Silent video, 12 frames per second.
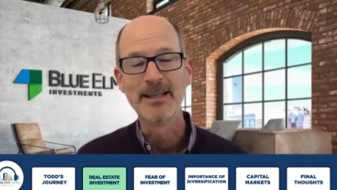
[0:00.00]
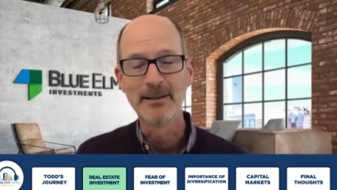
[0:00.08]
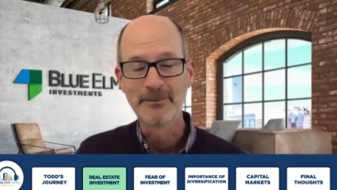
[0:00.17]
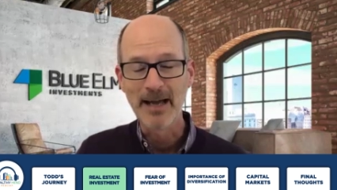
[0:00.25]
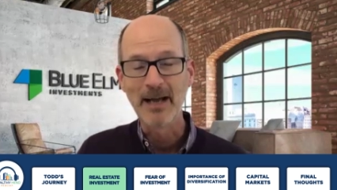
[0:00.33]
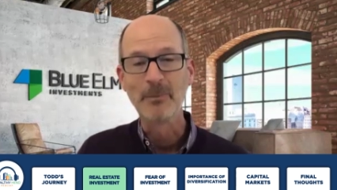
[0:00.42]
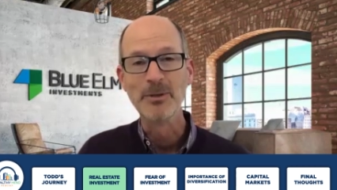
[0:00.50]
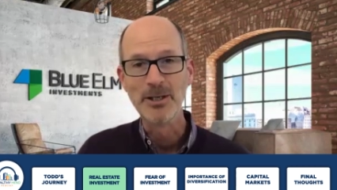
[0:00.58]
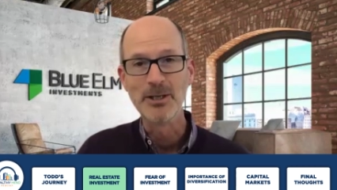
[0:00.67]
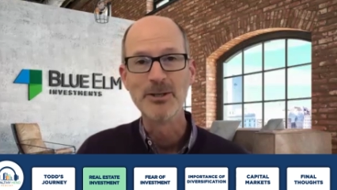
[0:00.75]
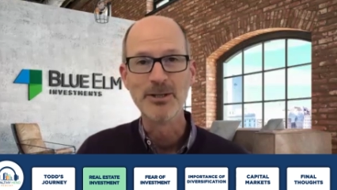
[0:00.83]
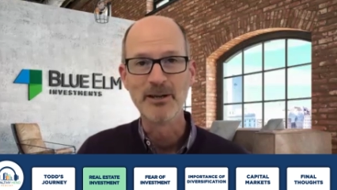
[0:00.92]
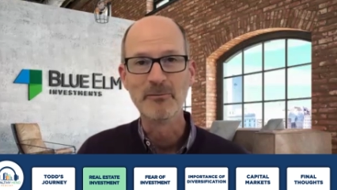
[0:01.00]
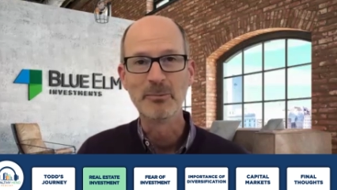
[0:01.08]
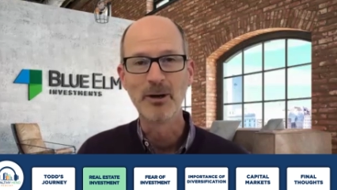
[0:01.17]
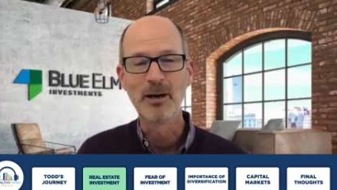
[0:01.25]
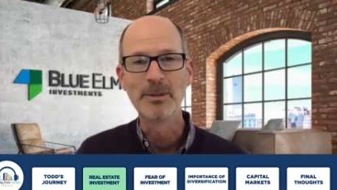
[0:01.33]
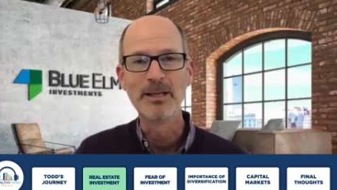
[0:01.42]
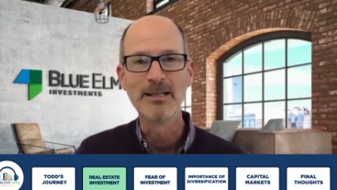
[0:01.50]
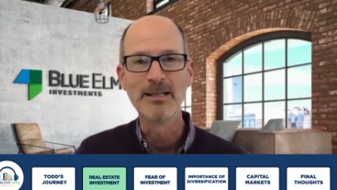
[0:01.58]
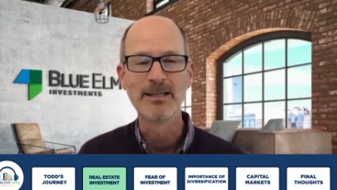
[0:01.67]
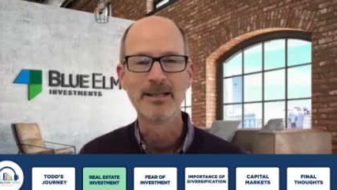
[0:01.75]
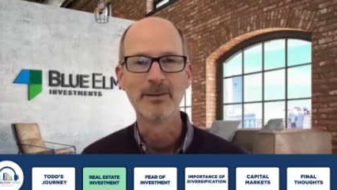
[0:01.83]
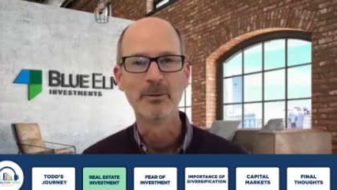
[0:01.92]
and enough acquisitions of
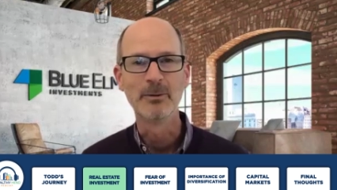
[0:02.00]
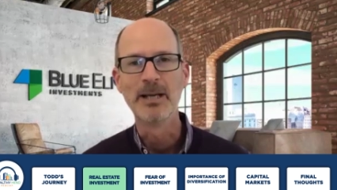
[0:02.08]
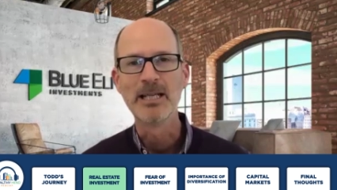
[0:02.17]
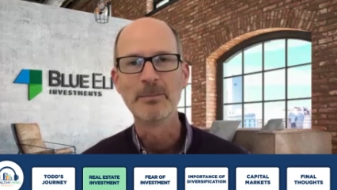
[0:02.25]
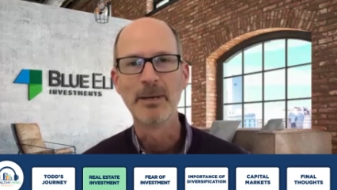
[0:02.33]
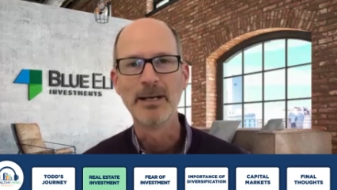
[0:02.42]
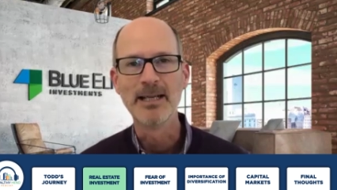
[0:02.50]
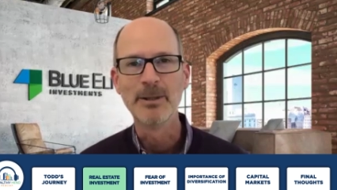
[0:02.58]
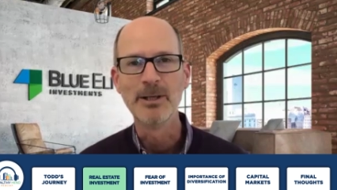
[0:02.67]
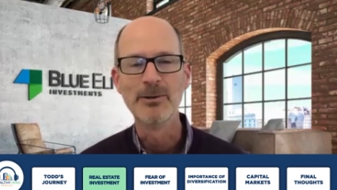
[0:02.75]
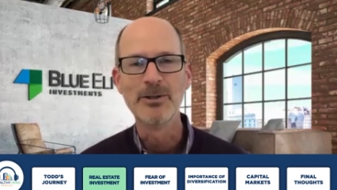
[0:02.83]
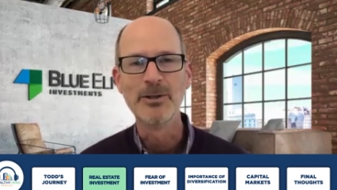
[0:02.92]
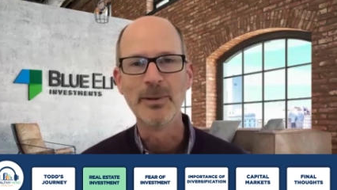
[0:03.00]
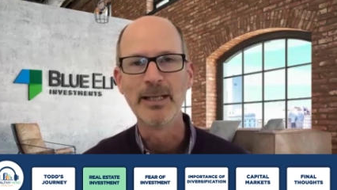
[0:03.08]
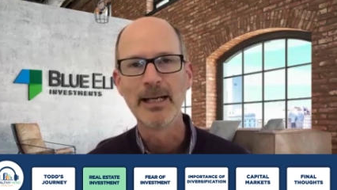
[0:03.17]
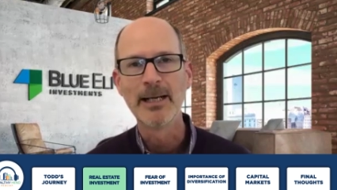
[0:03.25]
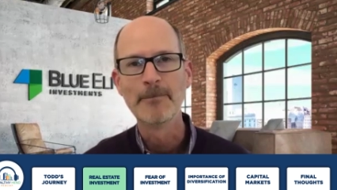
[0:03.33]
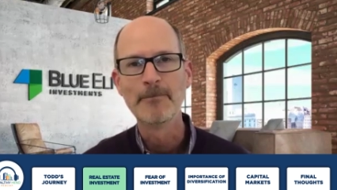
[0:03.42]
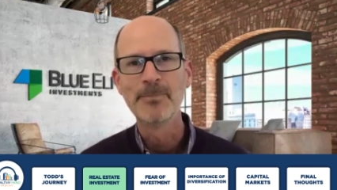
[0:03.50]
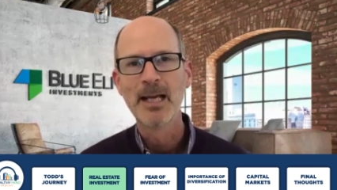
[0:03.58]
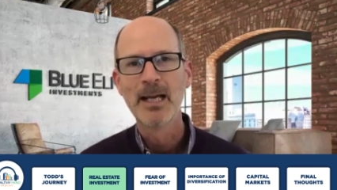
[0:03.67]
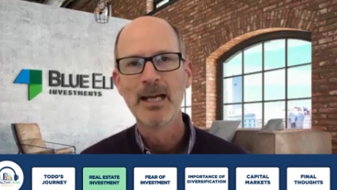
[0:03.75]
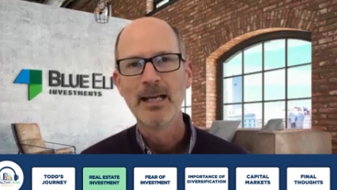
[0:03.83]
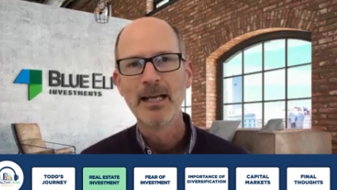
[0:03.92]
properties to replace my W two income.